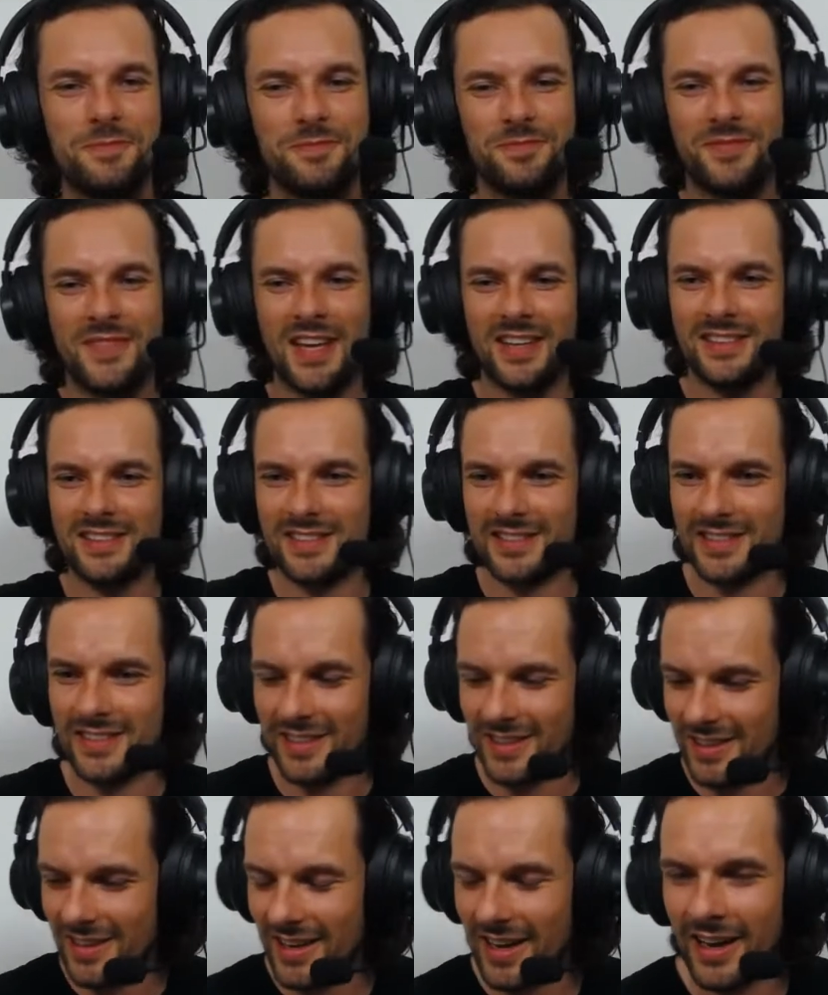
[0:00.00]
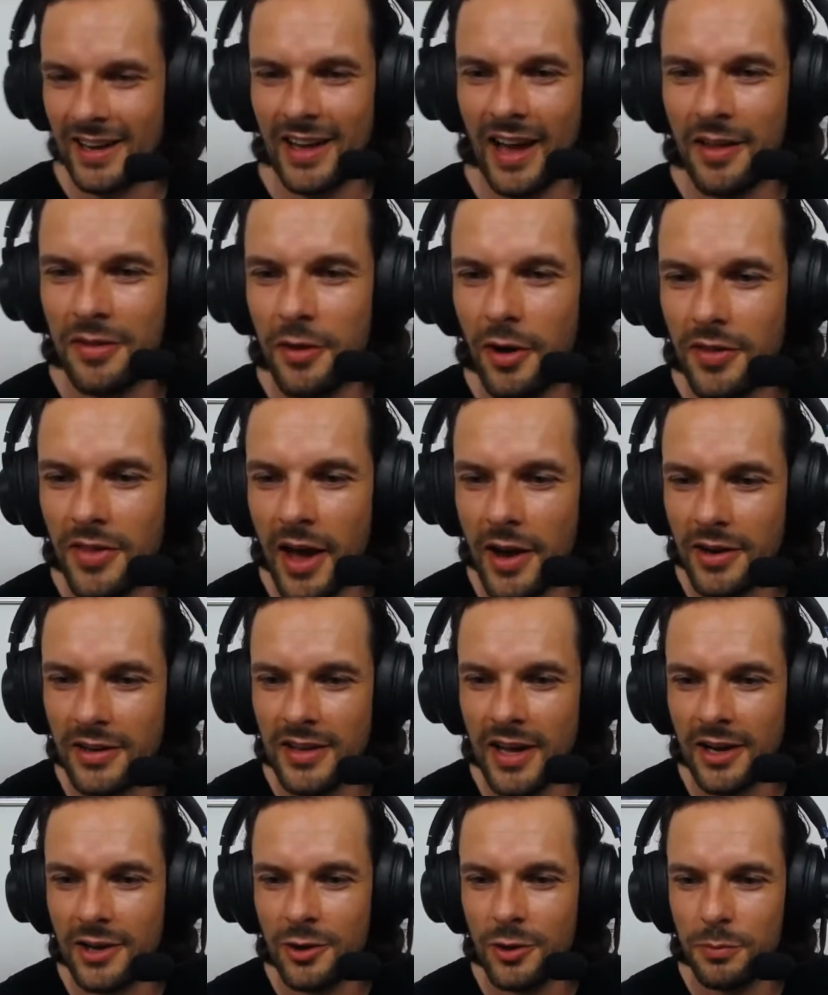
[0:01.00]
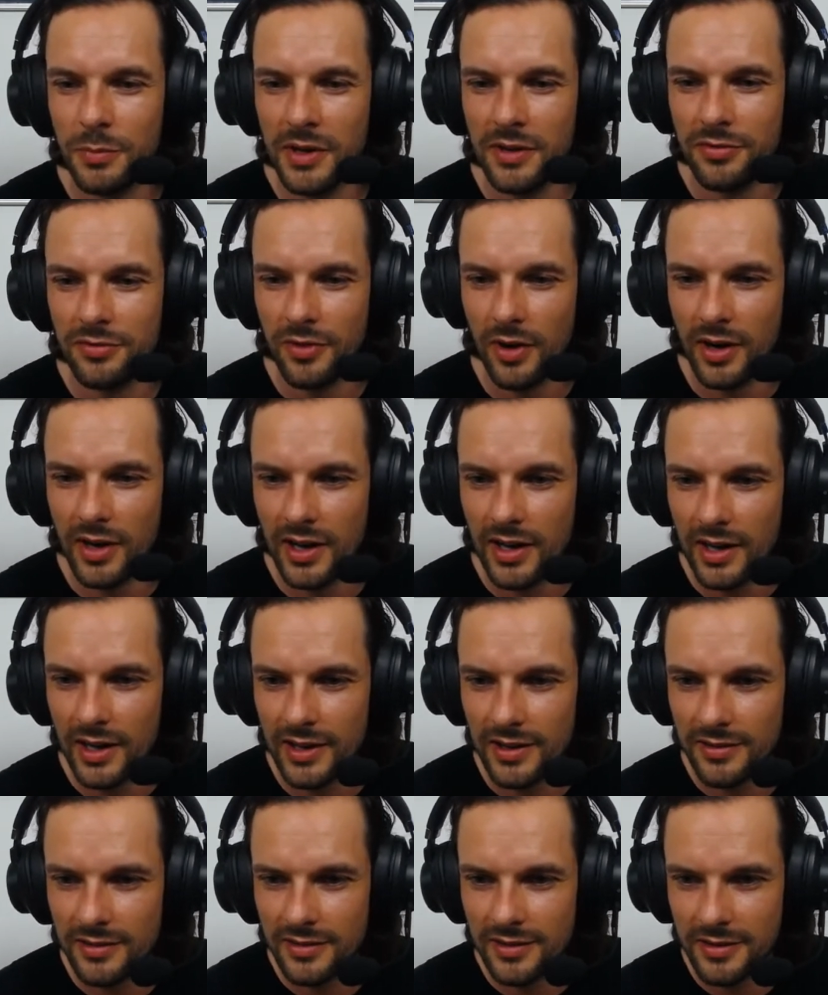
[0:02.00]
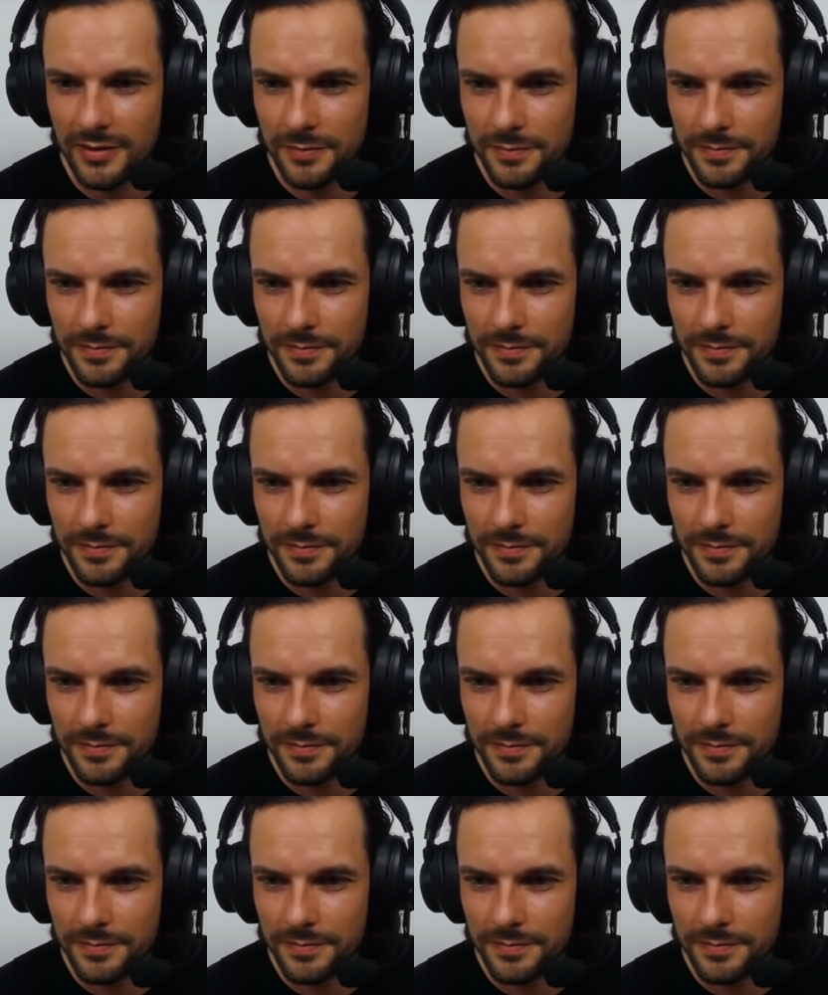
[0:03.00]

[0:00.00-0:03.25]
That's I thought that that could be fun at least.